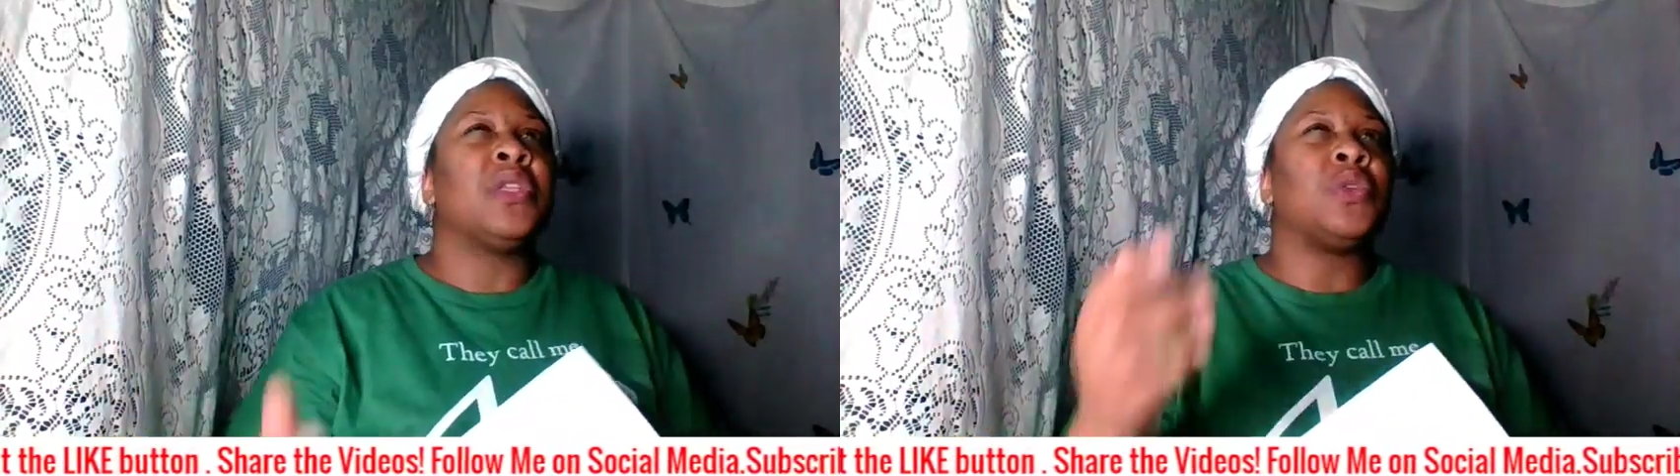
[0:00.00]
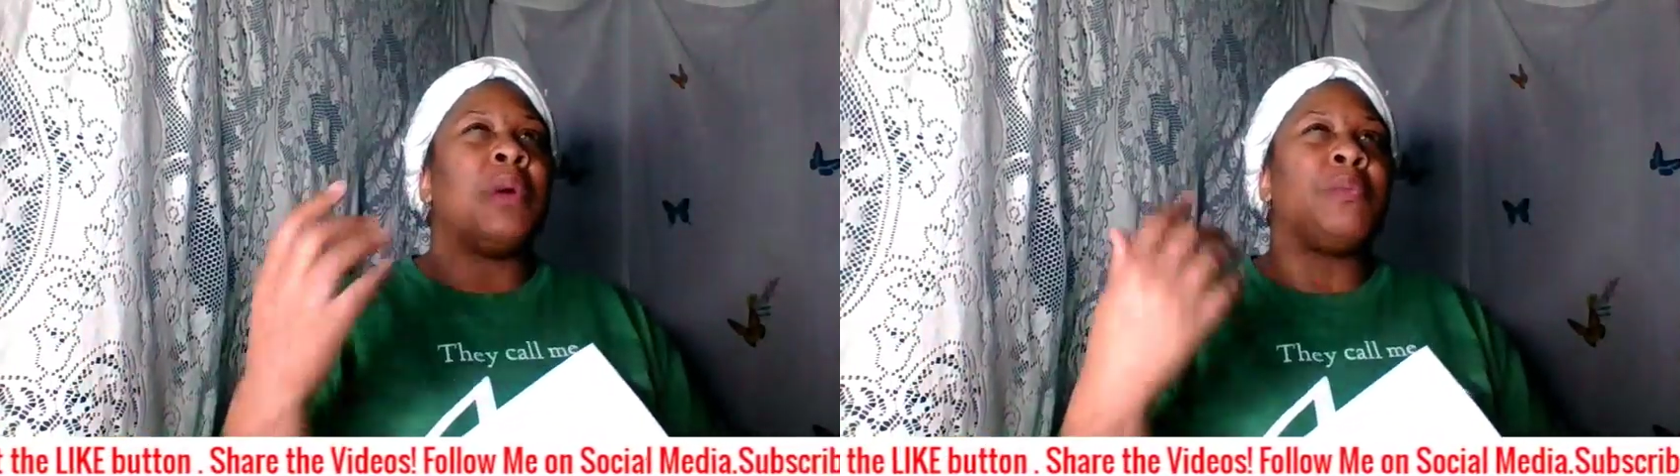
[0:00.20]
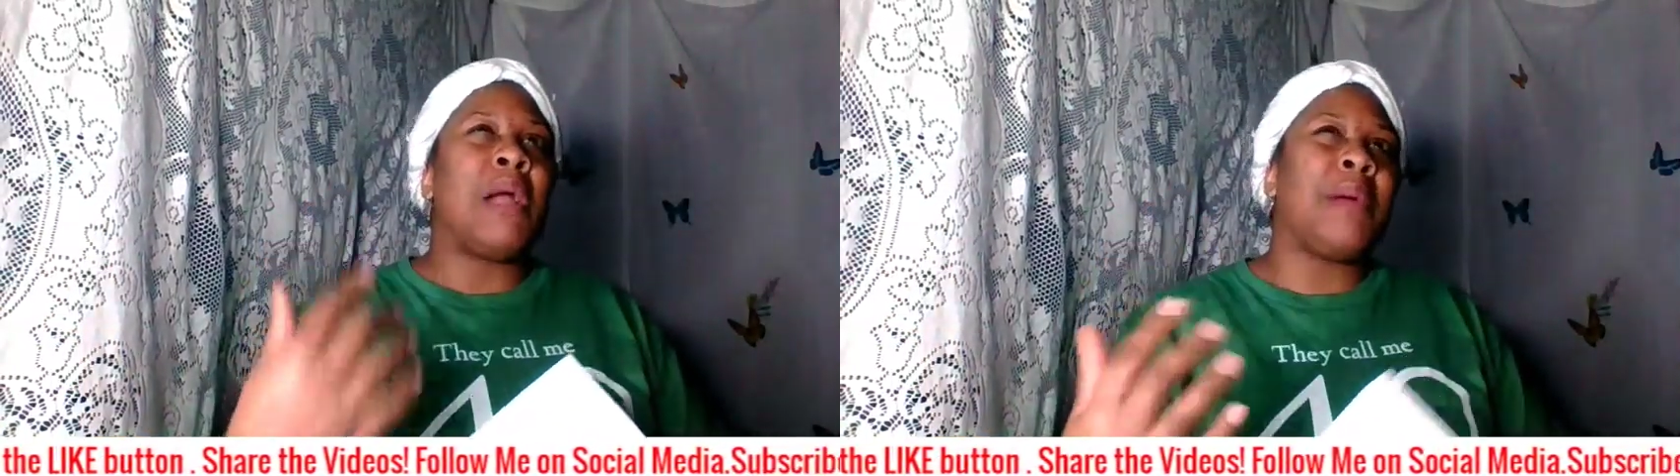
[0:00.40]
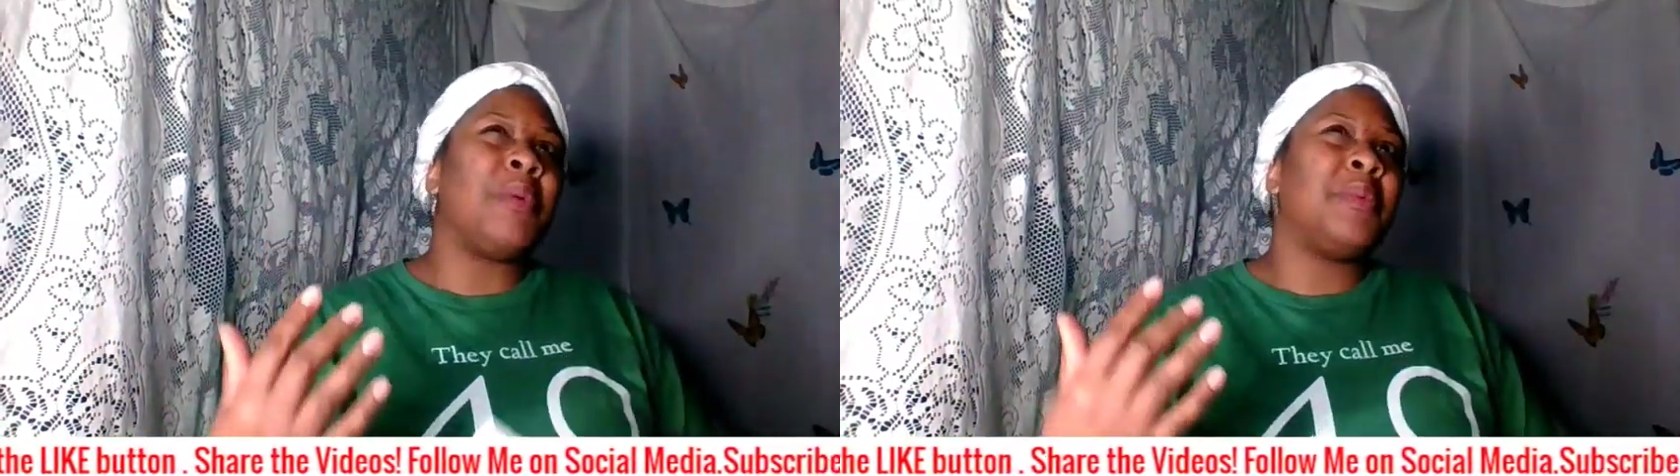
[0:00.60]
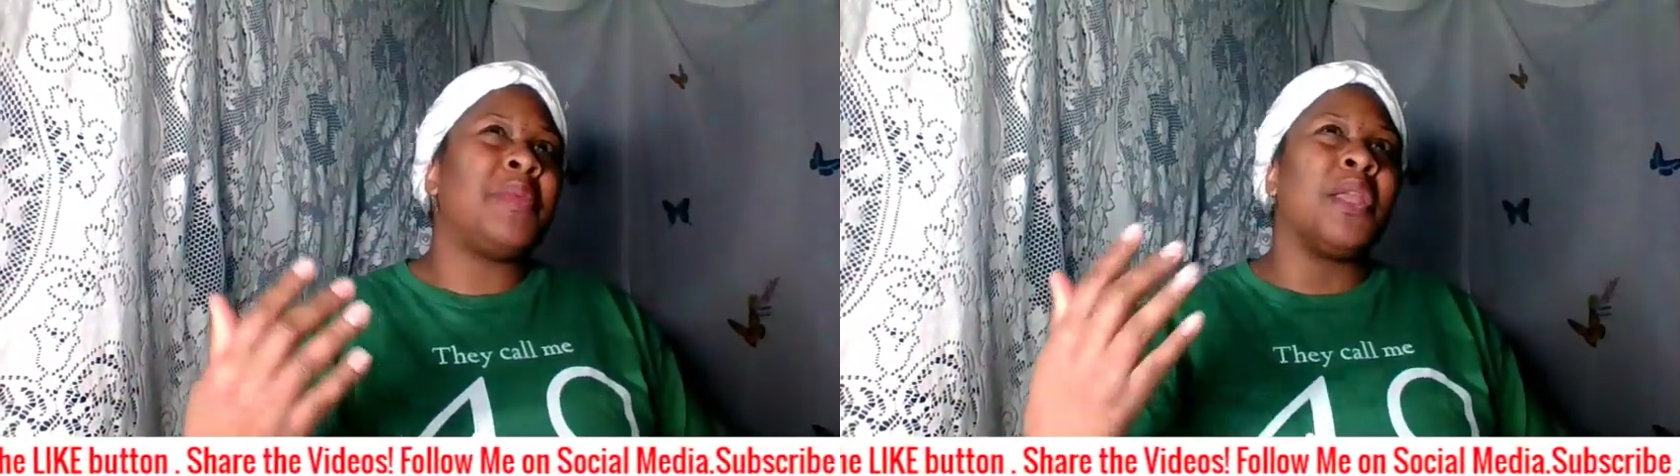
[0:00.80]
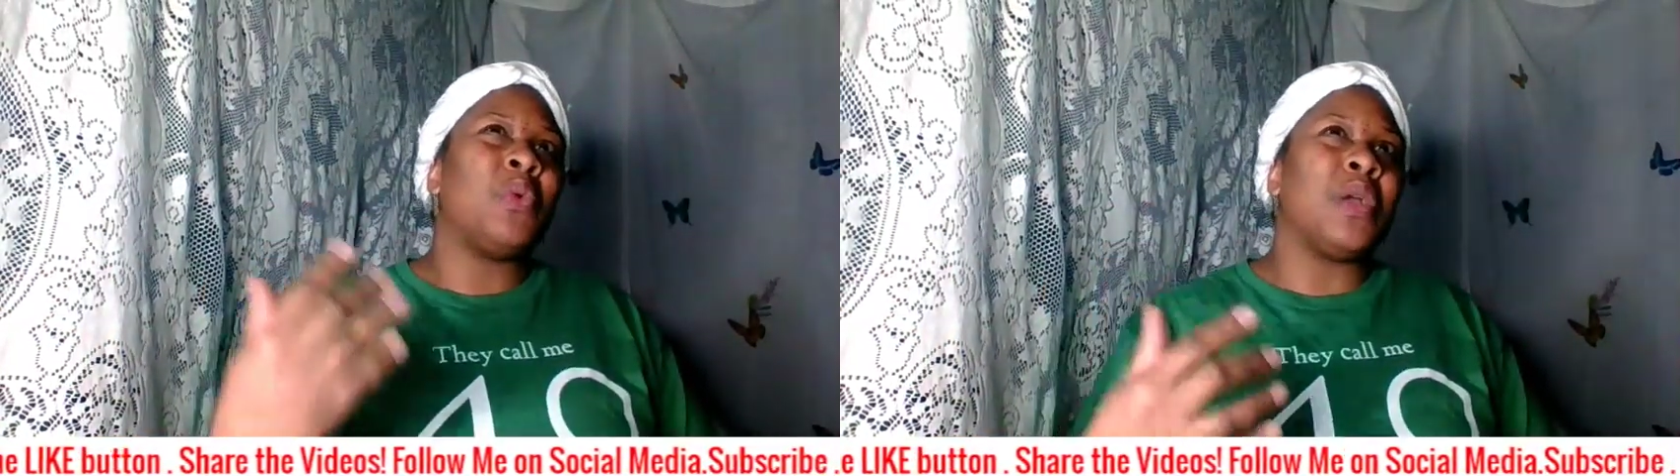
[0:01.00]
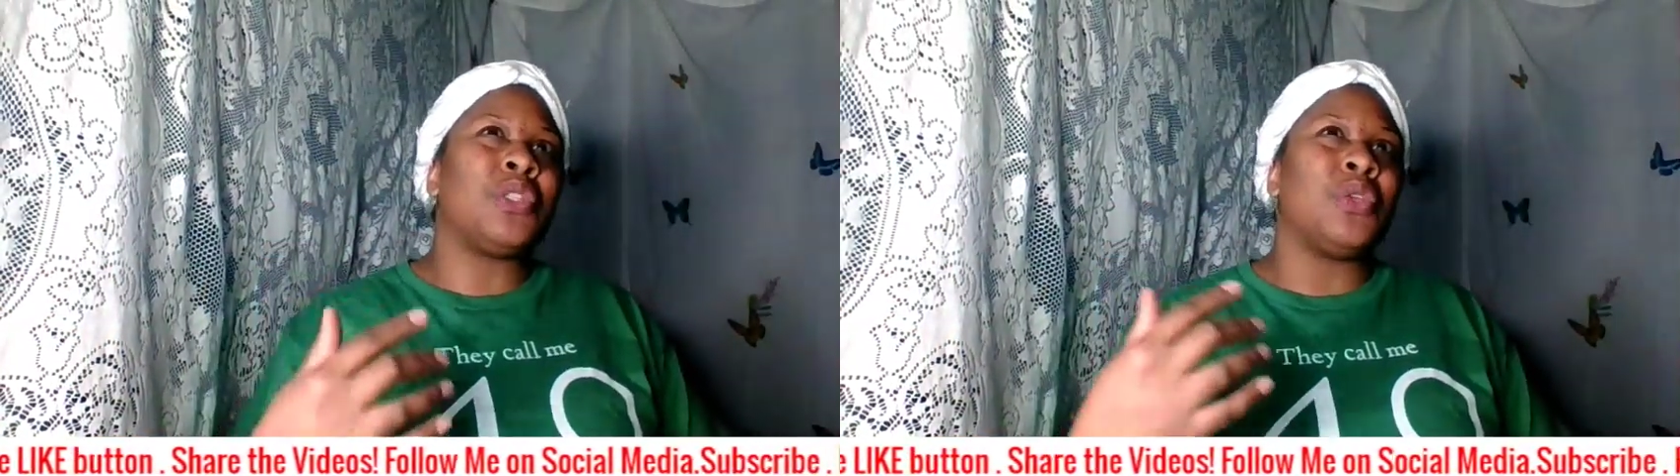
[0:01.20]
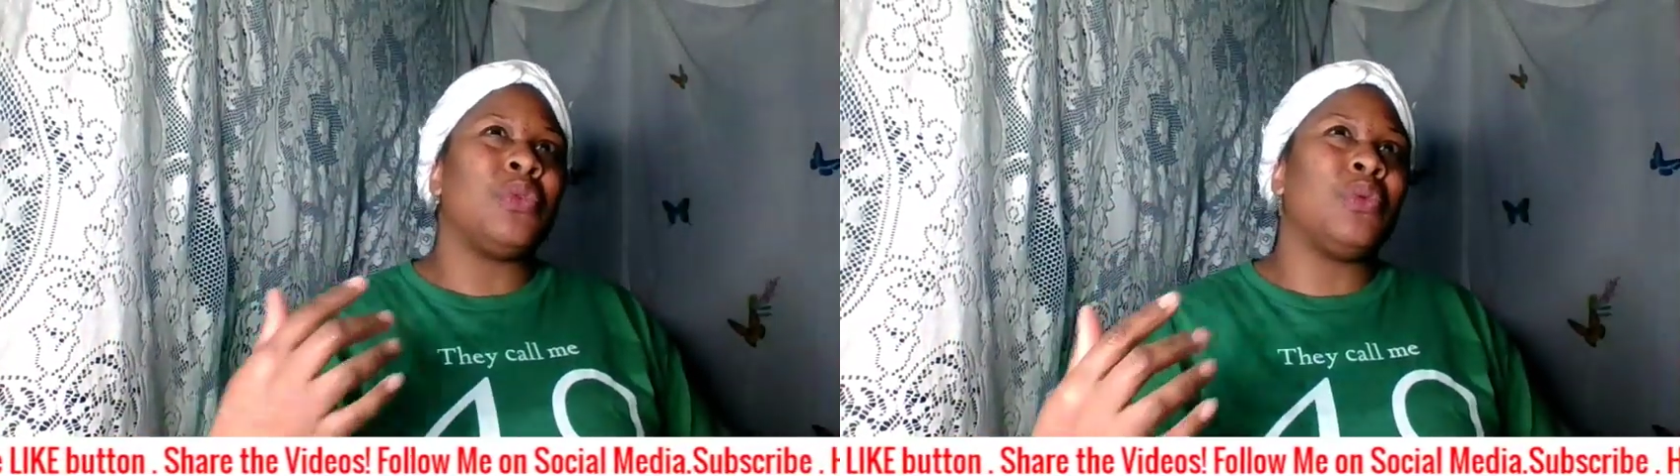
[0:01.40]
So I'm probably going
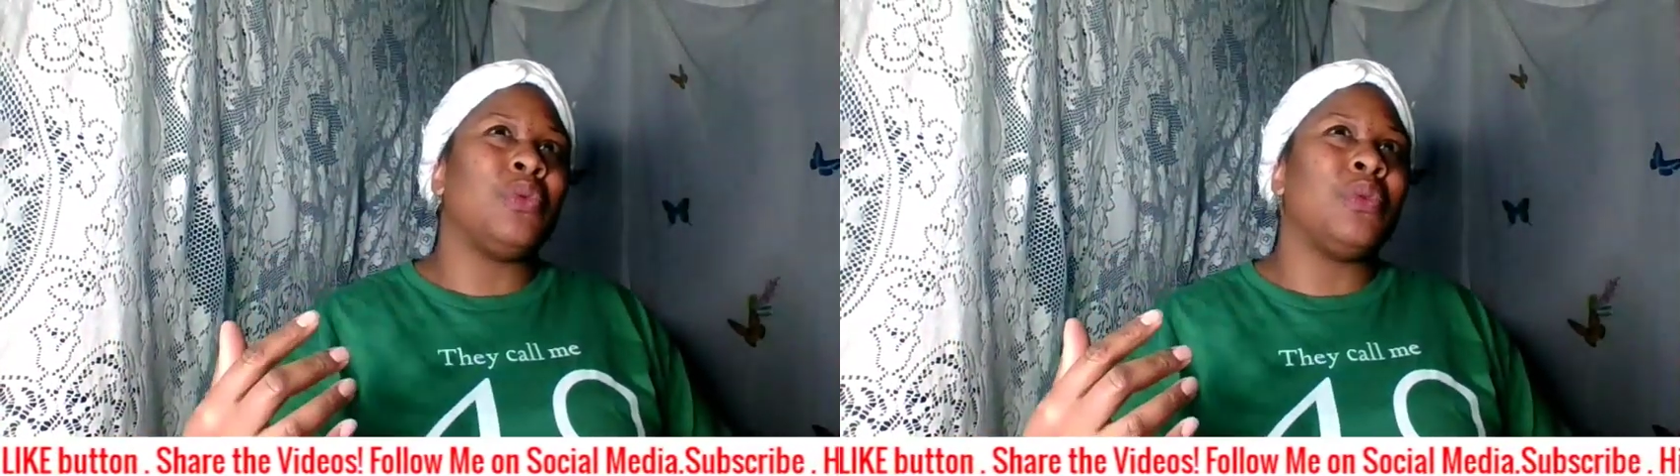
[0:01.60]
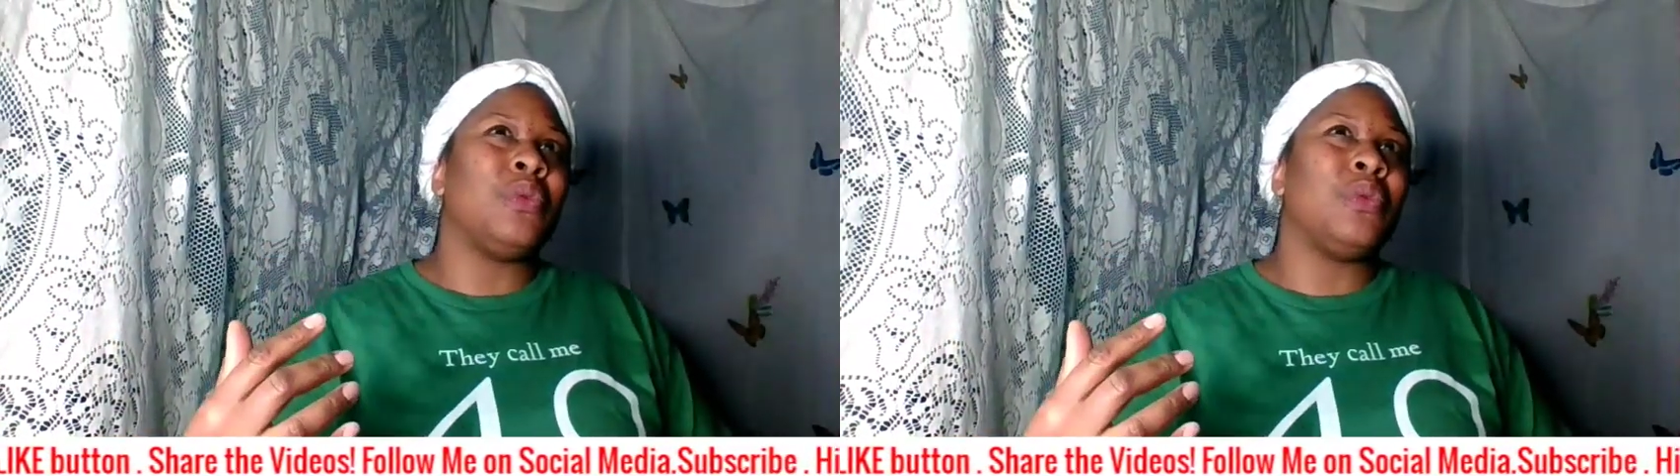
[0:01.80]
to